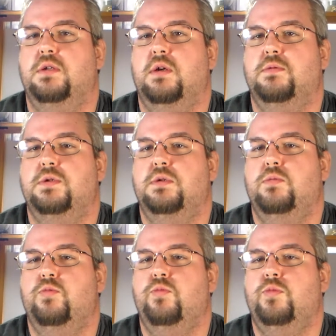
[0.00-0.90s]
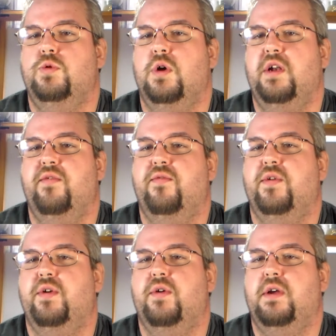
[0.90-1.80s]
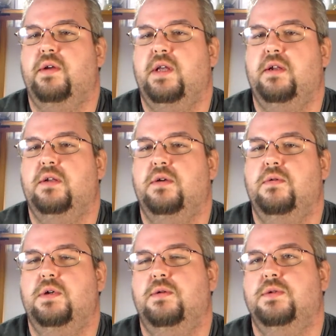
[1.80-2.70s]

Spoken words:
I was trying to figure out how to do it.